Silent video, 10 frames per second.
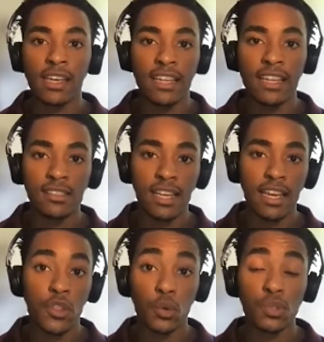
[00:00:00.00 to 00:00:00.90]
and
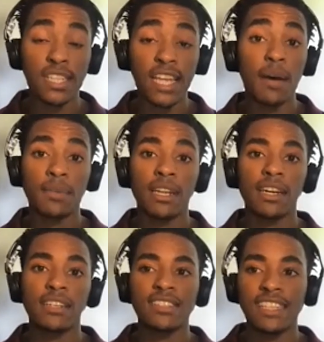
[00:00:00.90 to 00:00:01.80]
say those top
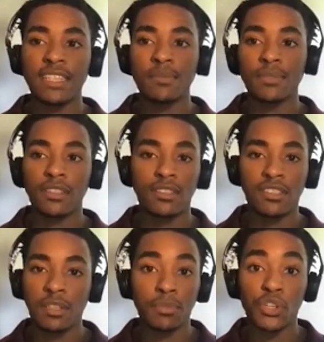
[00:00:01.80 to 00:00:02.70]
9 teams
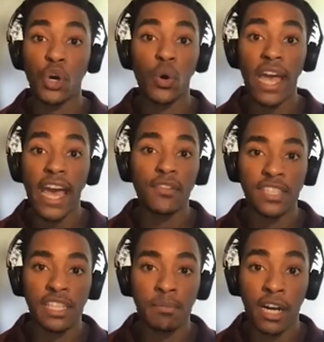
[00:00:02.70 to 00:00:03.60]
could simply go ahead
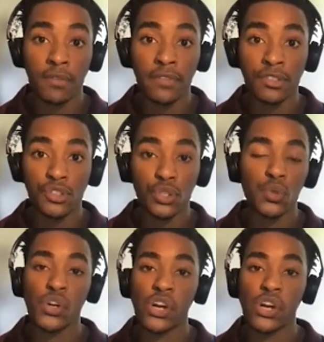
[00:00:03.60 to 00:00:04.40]
of St. Bonaventure, who are